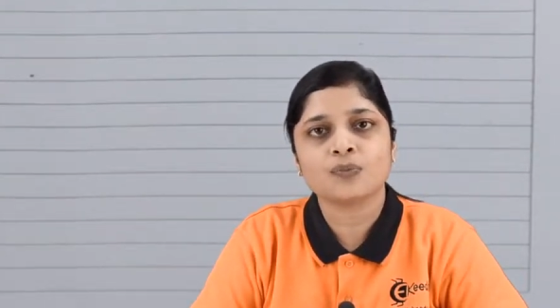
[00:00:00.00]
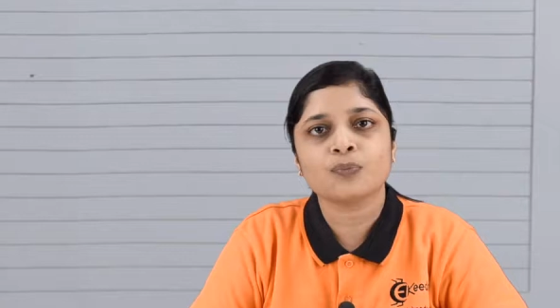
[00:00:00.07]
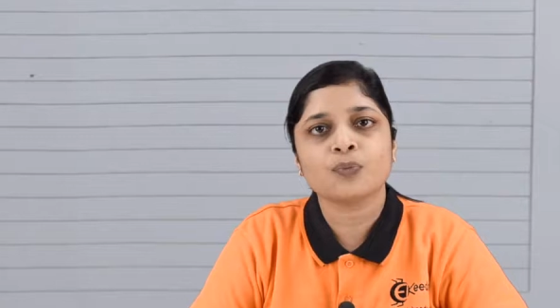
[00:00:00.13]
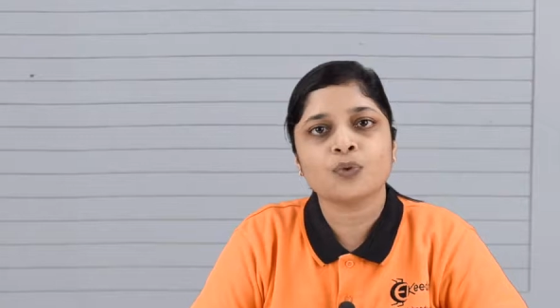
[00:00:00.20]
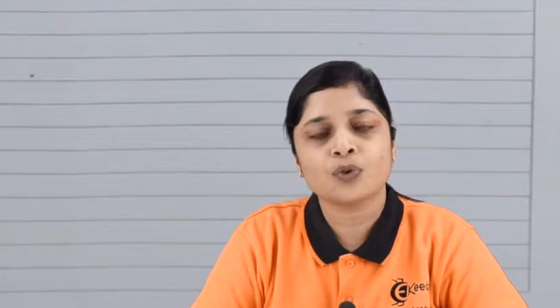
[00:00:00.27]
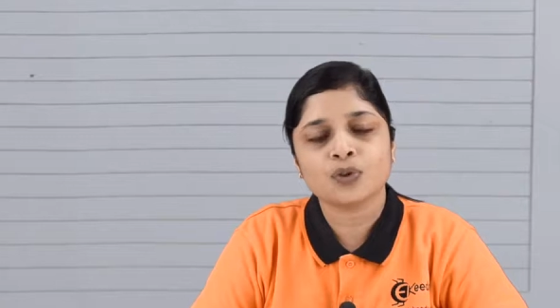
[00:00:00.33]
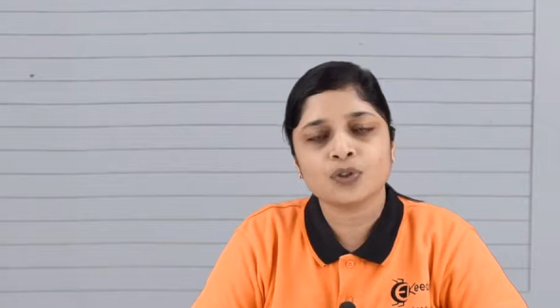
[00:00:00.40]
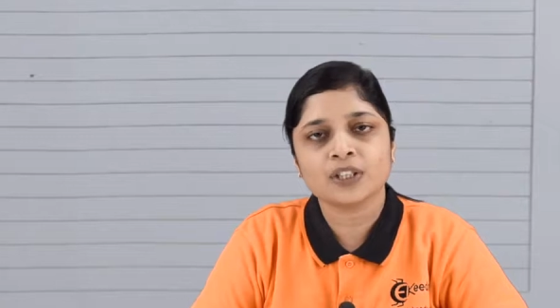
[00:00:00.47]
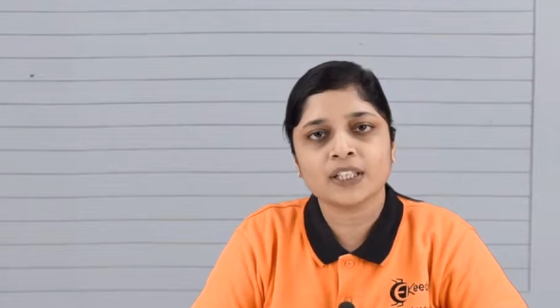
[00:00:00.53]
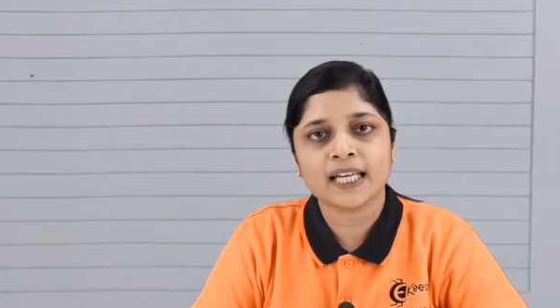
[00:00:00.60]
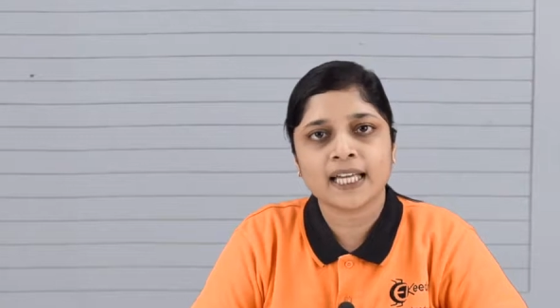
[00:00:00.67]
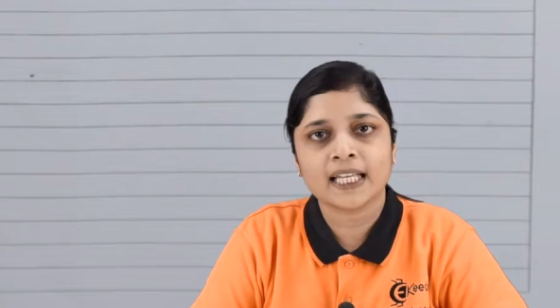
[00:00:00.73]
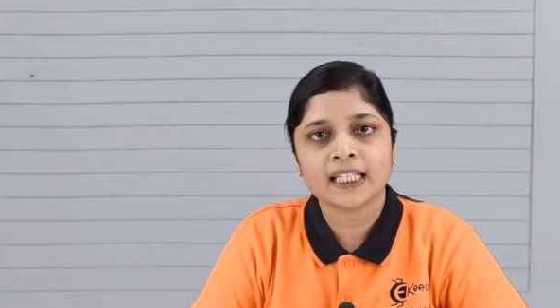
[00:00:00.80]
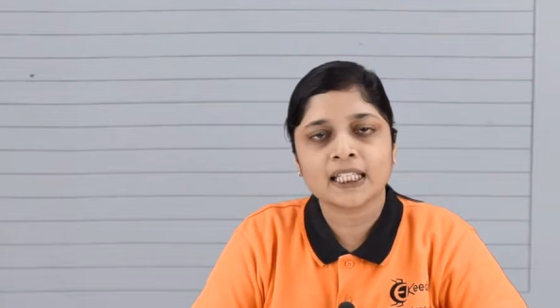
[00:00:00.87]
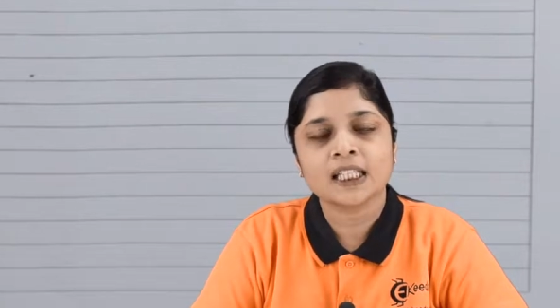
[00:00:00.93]
more
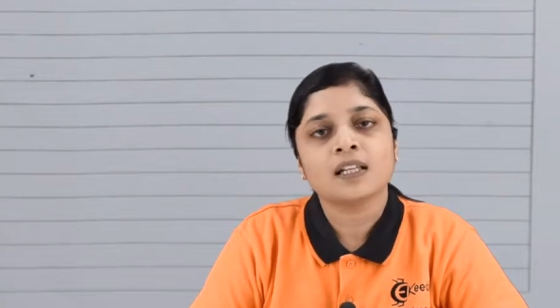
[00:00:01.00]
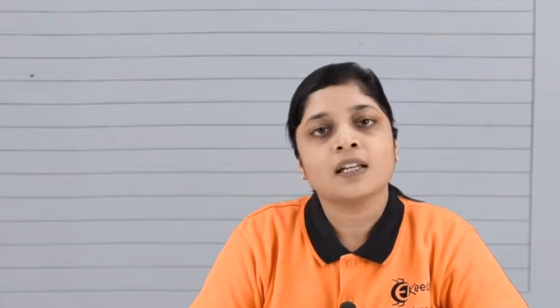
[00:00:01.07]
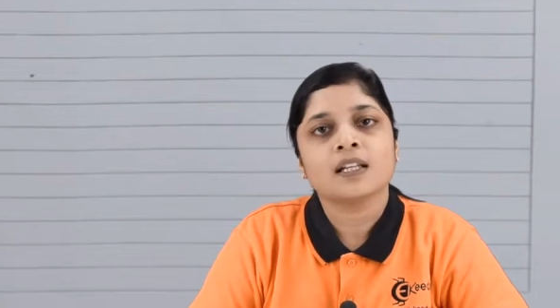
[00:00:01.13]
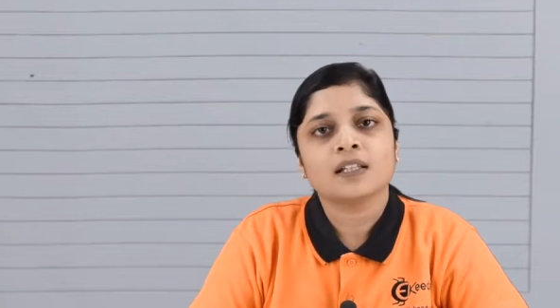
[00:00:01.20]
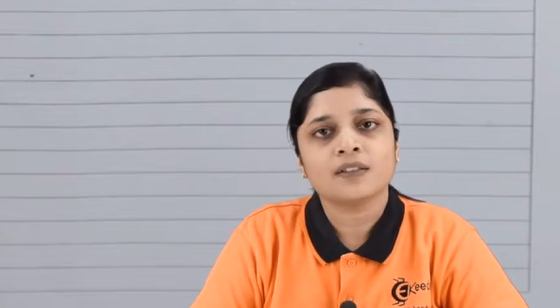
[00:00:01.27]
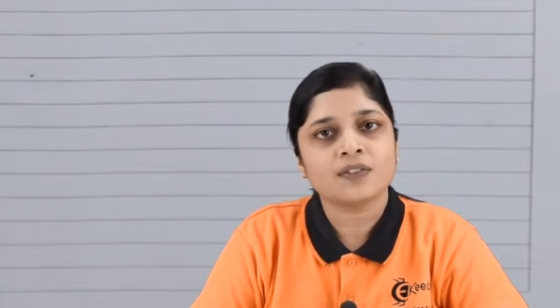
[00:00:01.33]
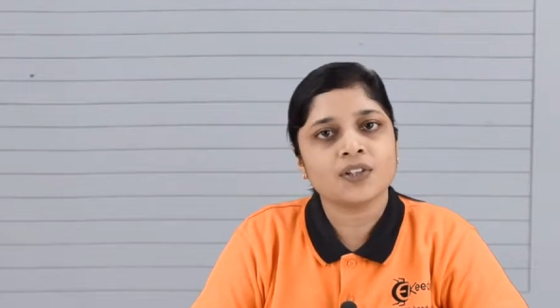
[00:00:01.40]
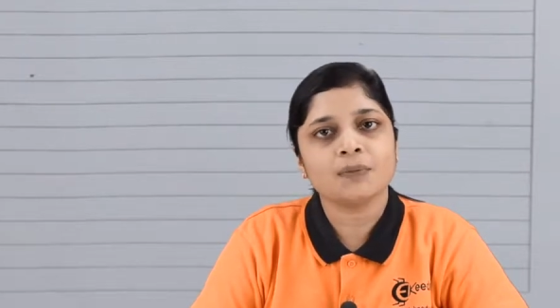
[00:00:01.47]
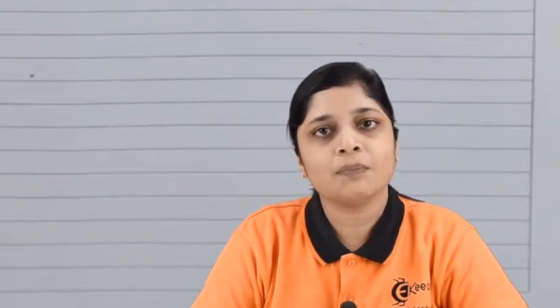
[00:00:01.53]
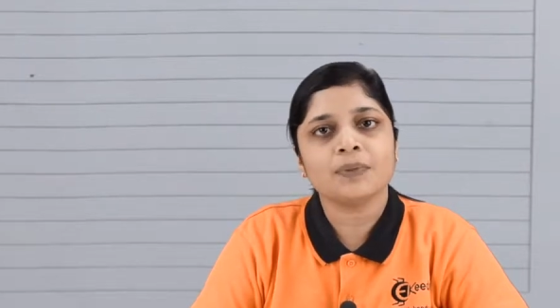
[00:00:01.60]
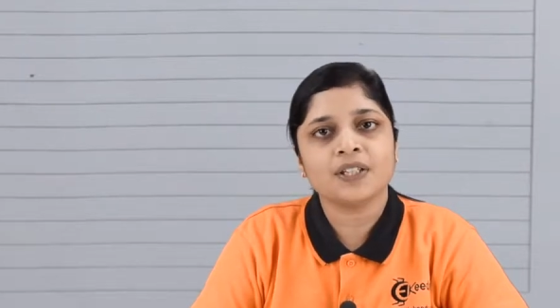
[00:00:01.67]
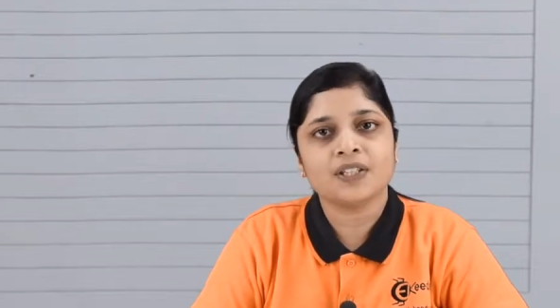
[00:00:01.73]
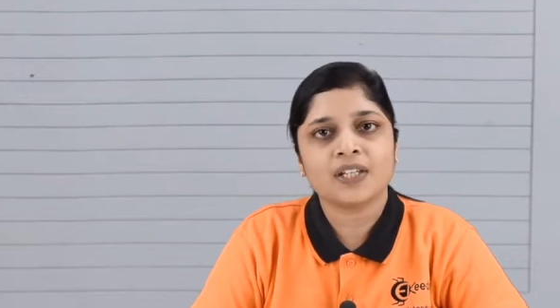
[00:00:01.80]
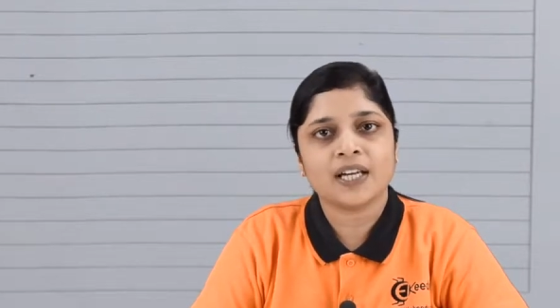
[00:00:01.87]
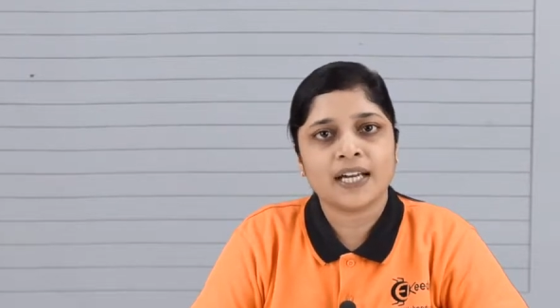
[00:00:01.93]
than three
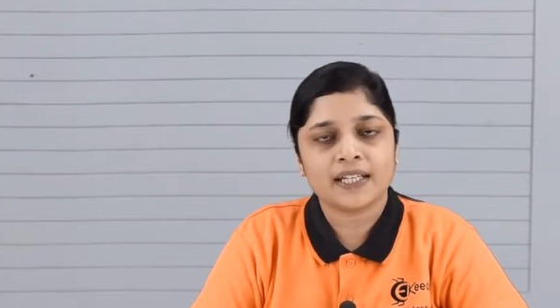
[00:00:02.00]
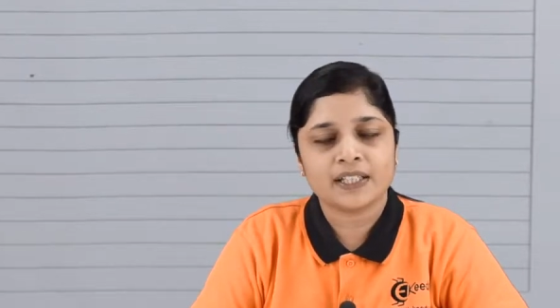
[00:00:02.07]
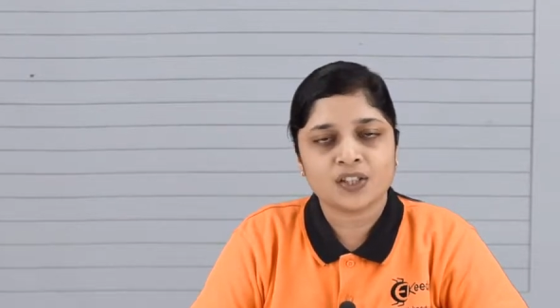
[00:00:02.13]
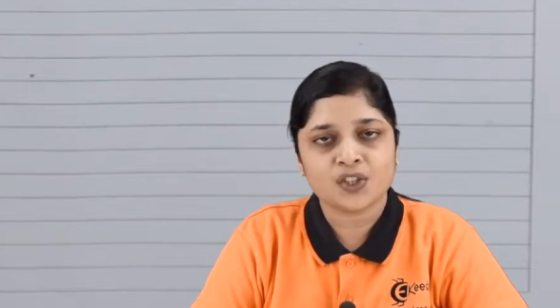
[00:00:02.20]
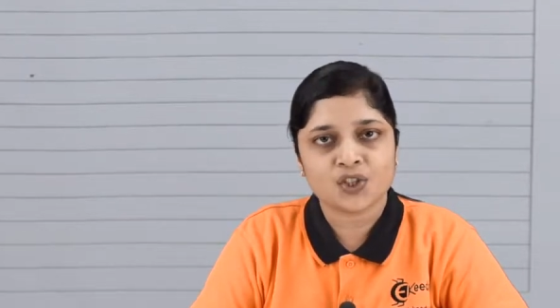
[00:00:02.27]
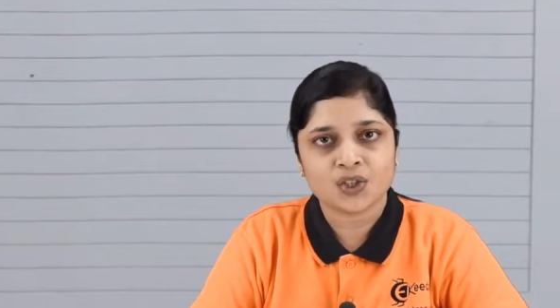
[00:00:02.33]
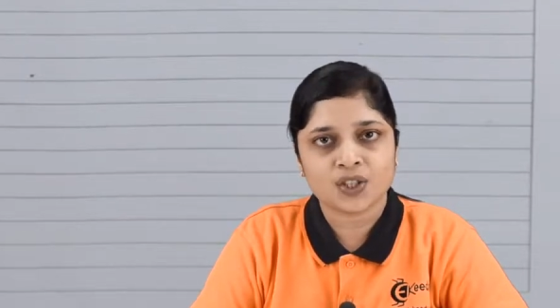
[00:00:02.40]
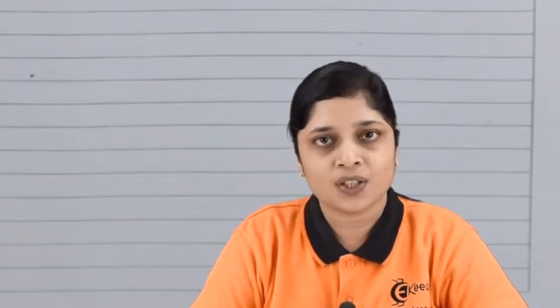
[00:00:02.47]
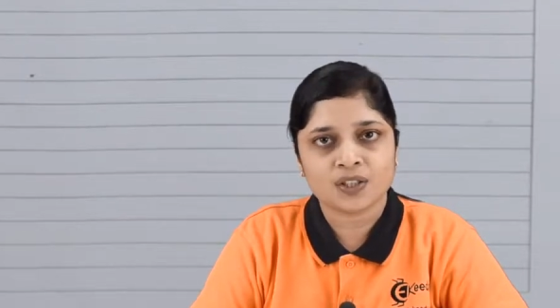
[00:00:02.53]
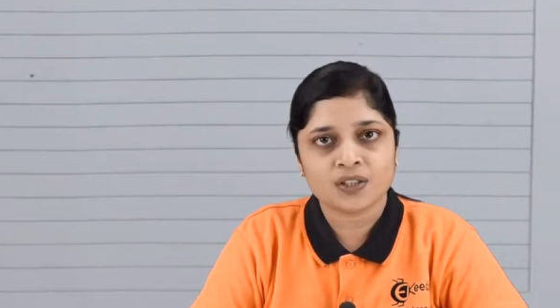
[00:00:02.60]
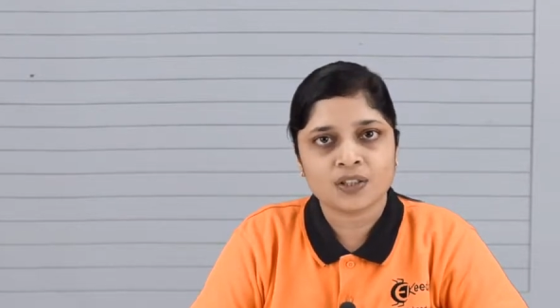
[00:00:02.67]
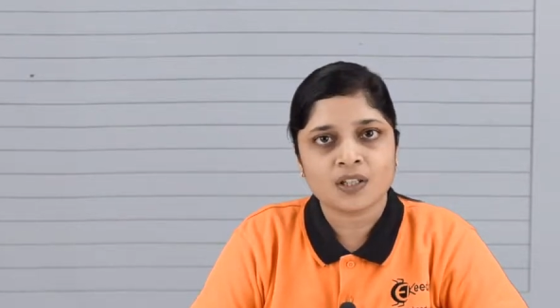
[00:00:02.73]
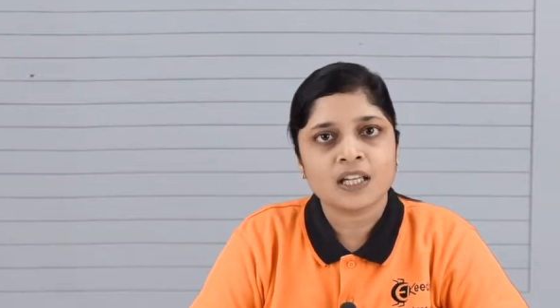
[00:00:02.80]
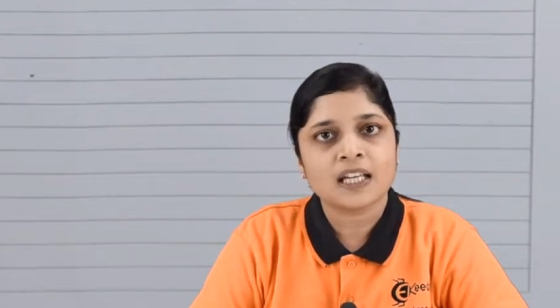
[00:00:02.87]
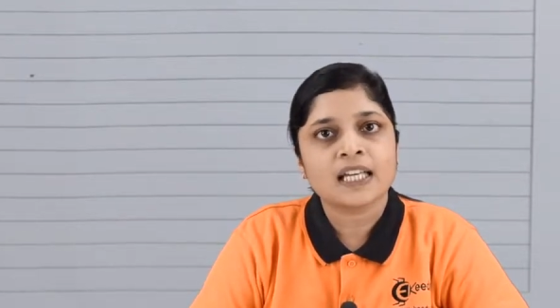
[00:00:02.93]
bit addition,